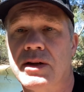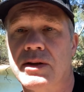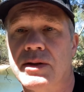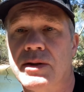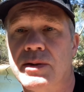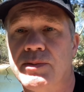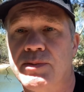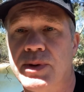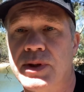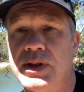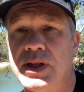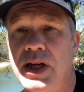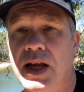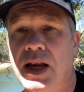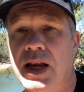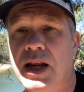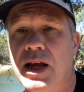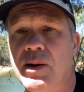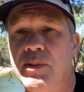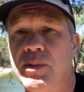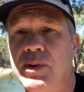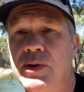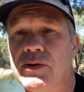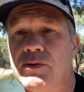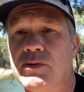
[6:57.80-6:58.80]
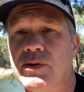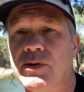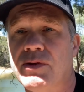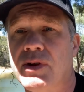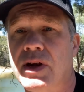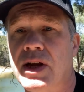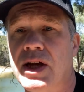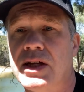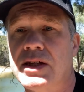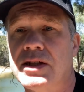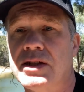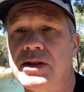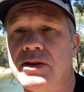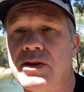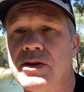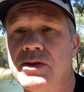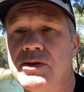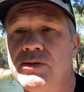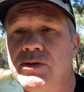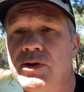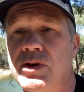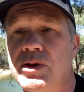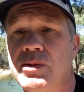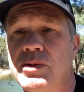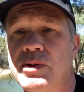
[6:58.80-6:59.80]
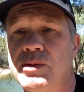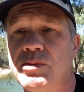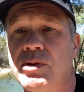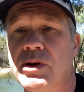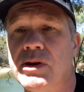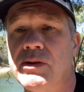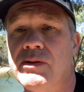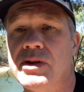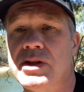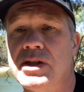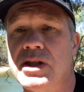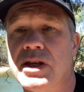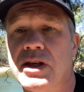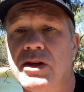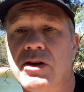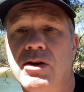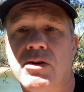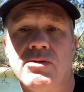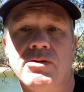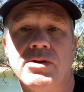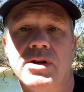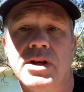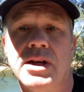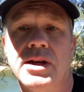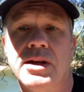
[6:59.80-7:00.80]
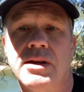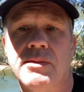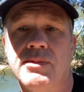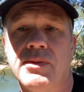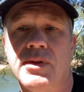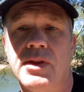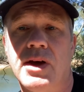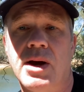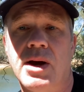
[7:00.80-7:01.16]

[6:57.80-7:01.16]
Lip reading: particularly up in the Riverland, whose fruit was previously not really that